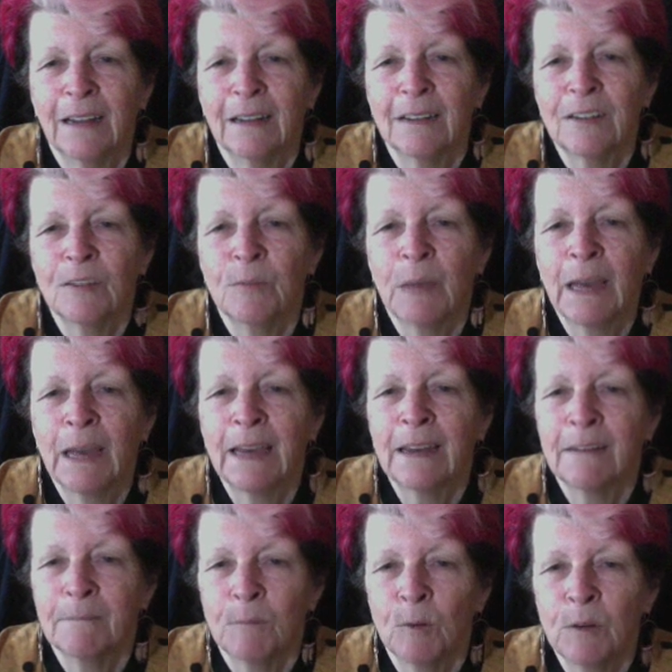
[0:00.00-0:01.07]
to make it
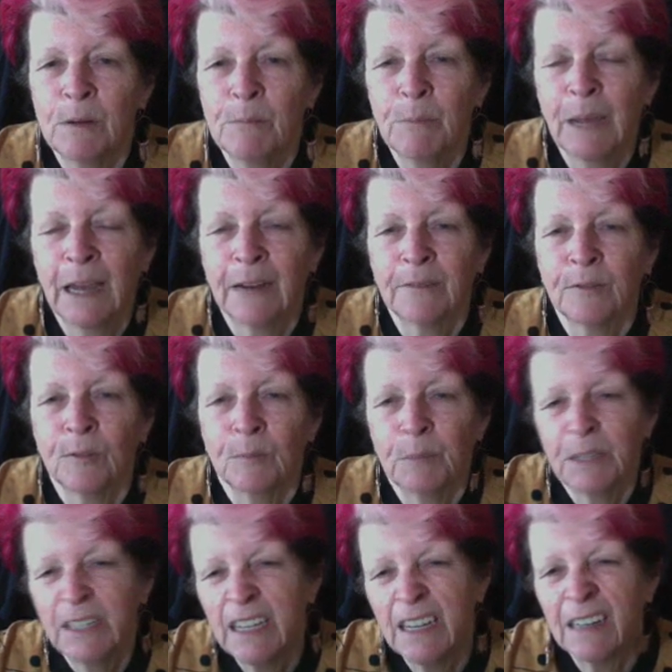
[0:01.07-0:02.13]
more impactful, and
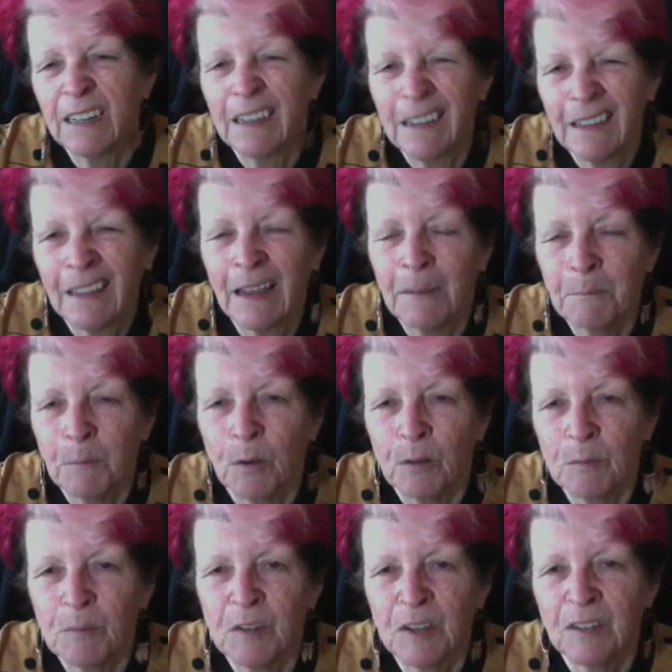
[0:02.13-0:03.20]
particularly in that
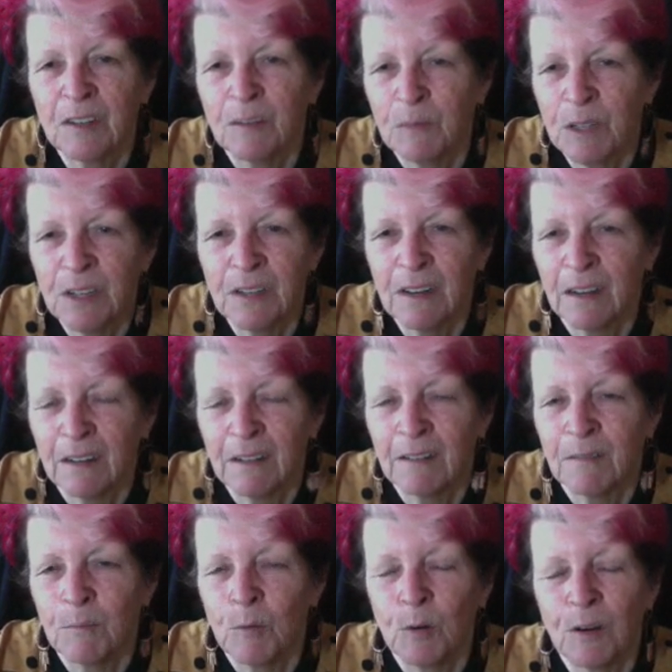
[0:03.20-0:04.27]
bottom section, which the
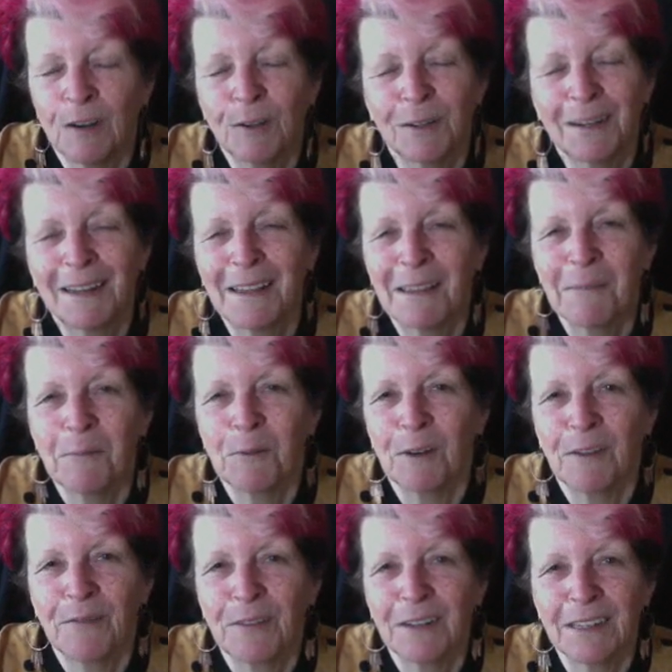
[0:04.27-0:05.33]
more I look at it, the more I
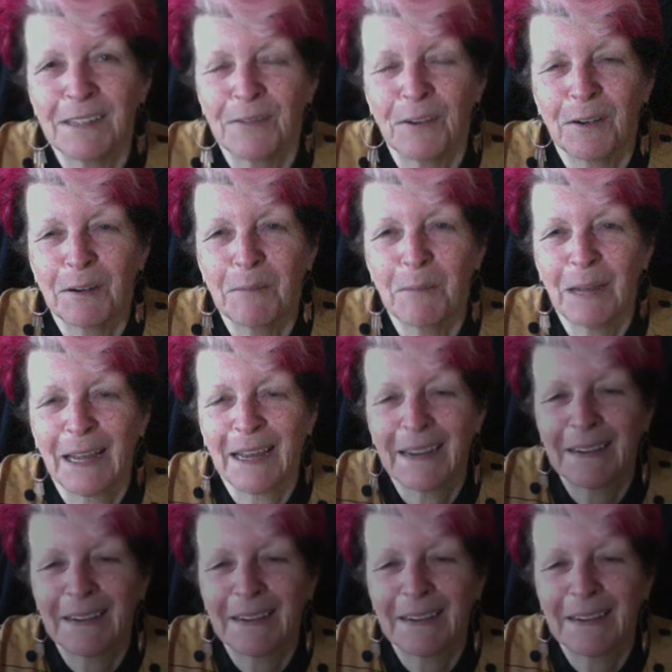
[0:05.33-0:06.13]
feel is very blank.